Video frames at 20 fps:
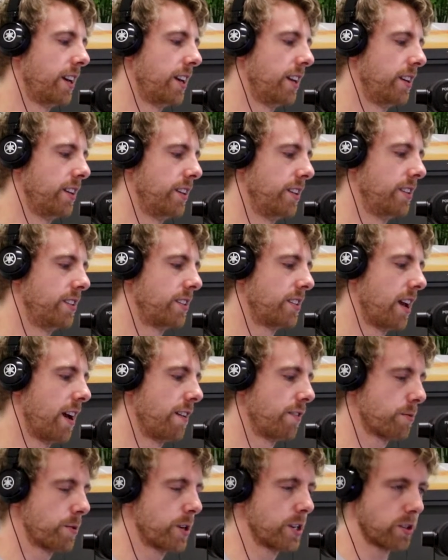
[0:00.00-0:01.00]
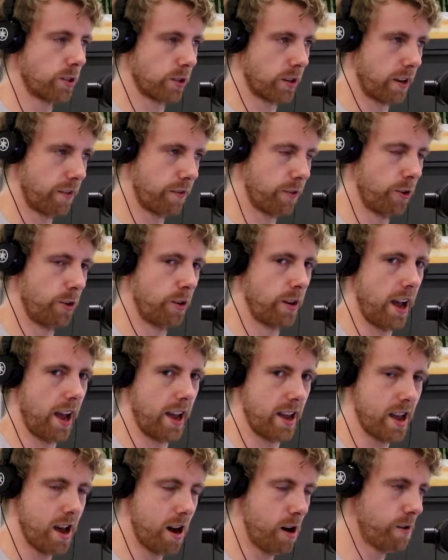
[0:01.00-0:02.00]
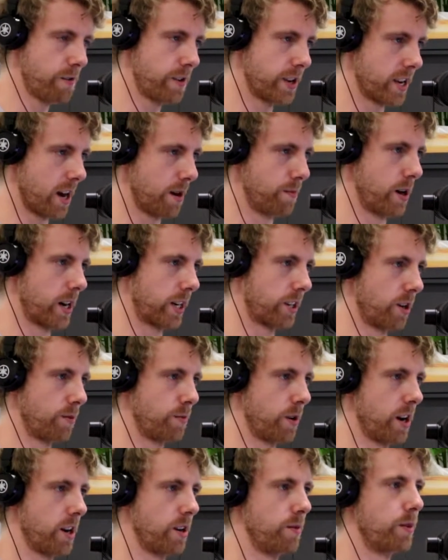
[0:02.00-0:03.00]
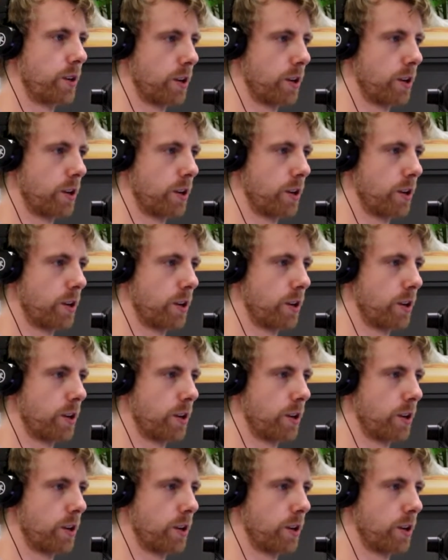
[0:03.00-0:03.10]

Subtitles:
is everybody's looking for a healthy gut microbiome,